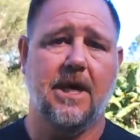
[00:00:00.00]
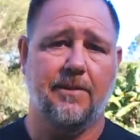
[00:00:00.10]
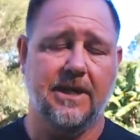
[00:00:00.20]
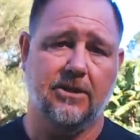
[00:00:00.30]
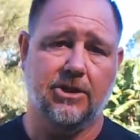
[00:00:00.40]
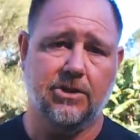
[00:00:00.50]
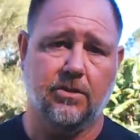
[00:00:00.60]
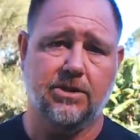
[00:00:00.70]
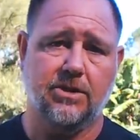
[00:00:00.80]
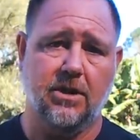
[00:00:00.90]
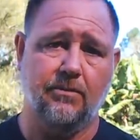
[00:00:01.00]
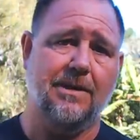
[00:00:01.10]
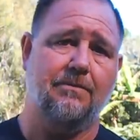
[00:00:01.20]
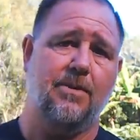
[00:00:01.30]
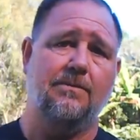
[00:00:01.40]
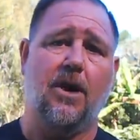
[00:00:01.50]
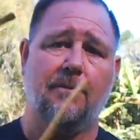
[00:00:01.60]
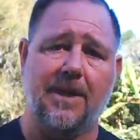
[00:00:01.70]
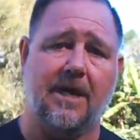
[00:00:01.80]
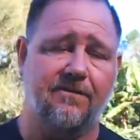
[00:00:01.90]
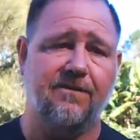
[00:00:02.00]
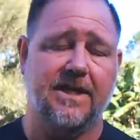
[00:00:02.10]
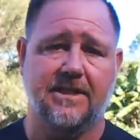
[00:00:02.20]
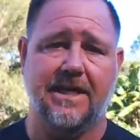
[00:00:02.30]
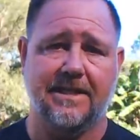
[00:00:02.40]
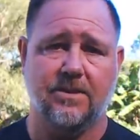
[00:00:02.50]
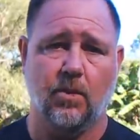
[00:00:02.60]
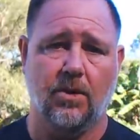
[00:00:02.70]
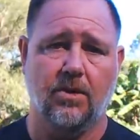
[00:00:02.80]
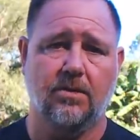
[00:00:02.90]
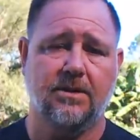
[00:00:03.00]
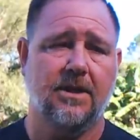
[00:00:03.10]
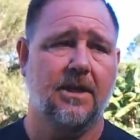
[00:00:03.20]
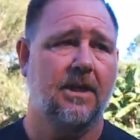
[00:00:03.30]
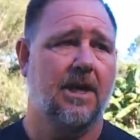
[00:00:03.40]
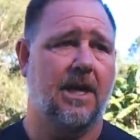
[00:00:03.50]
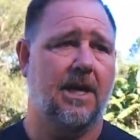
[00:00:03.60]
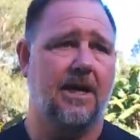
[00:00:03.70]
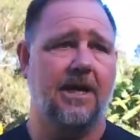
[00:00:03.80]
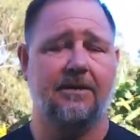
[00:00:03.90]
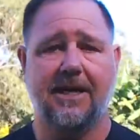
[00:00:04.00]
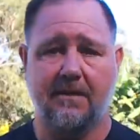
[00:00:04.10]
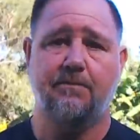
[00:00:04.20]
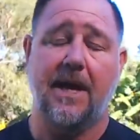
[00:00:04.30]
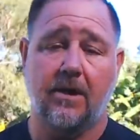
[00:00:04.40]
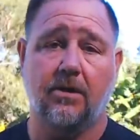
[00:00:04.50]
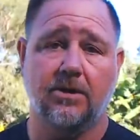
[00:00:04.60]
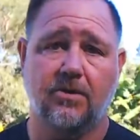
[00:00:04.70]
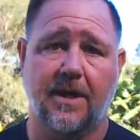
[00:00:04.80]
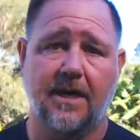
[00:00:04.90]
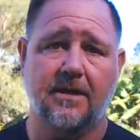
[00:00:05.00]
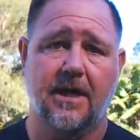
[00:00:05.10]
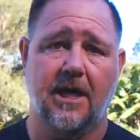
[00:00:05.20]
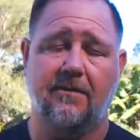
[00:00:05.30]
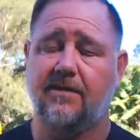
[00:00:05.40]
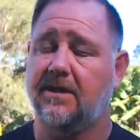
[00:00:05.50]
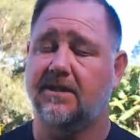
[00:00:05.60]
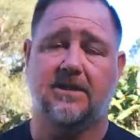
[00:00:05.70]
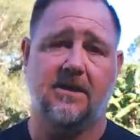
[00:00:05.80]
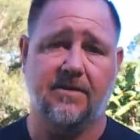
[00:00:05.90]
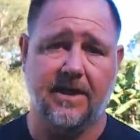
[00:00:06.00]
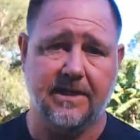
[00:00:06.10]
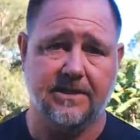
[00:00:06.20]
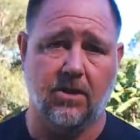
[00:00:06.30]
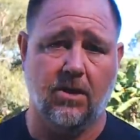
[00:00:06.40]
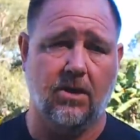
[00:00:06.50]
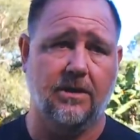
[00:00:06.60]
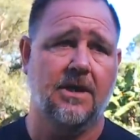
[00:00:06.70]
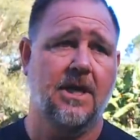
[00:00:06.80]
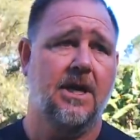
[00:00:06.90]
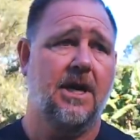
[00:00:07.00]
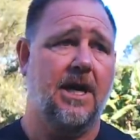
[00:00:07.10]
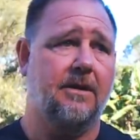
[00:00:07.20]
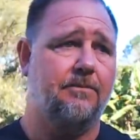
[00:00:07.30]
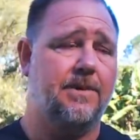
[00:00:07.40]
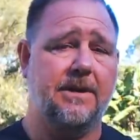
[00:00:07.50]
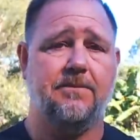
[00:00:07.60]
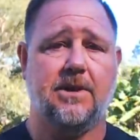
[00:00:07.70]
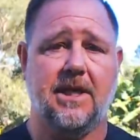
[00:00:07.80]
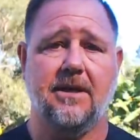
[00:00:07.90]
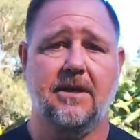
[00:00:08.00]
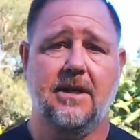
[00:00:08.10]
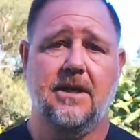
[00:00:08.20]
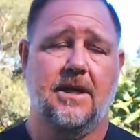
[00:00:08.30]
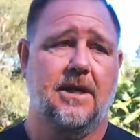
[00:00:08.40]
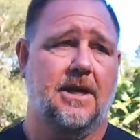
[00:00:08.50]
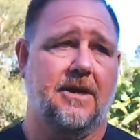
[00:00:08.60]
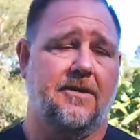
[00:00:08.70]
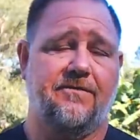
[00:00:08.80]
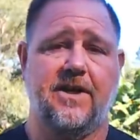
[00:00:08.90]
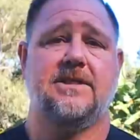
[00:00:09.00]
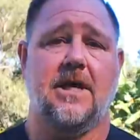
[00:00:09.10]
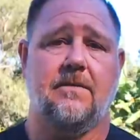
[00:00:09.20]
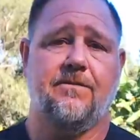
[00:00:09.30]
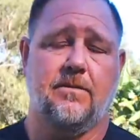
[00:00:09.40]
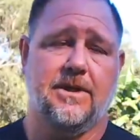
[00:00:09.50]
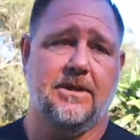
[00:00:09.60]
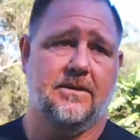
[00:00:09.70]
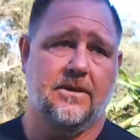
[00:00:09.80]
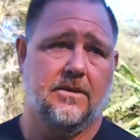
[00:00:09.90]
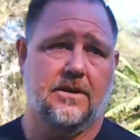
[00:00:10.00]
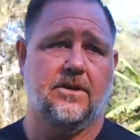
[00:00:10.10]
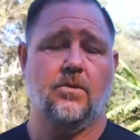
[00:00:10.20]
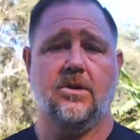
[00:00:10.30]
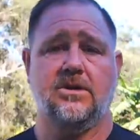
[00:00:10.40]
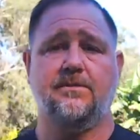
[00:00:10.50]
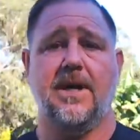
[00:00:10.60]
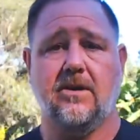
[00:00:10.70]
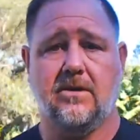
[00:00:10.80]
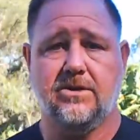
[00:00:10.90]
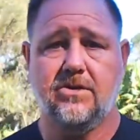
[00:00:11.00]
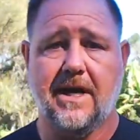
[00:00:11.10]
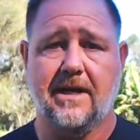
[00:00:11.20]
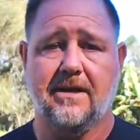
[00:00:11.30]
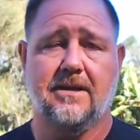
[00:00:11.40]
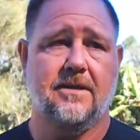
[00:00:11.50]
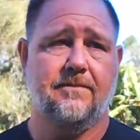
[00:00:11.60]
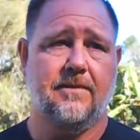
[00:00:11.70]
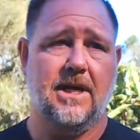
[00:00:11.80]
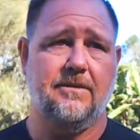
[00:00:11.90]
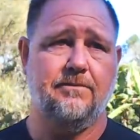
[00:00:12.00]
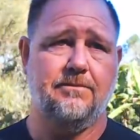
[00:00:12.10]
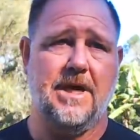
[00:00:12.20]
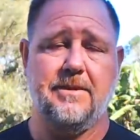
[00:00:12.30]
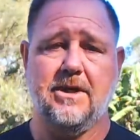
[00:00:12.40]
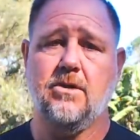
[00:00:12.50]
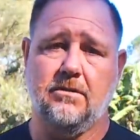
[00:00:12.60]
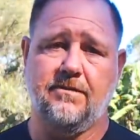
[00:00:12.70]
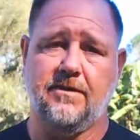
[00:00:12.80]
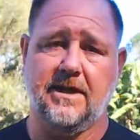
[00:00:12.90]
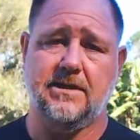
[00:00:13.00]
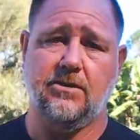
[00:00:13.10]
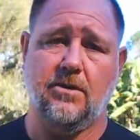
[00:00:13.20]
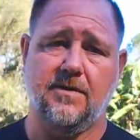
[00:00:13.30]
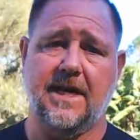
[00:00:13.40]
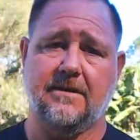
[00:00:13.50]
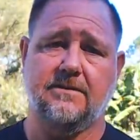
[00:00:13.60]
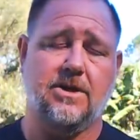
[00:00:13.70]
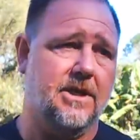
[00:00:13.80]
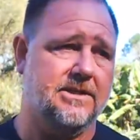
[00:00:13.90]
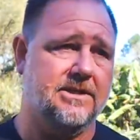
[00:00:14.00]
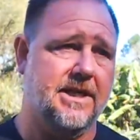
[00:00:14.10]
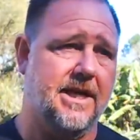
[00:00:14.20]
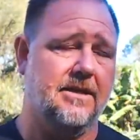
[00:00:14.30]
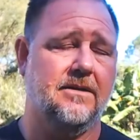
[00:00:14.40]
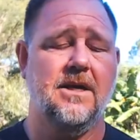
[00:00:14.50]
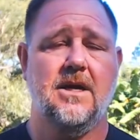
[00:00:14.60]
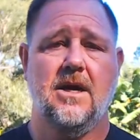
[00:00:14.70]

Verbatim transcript: coming in the short term. We might be able to fix it as a world and get back on track after the CV is gone and people are fixed up from it and the world's back on track, and maybe conflict and all that dies down.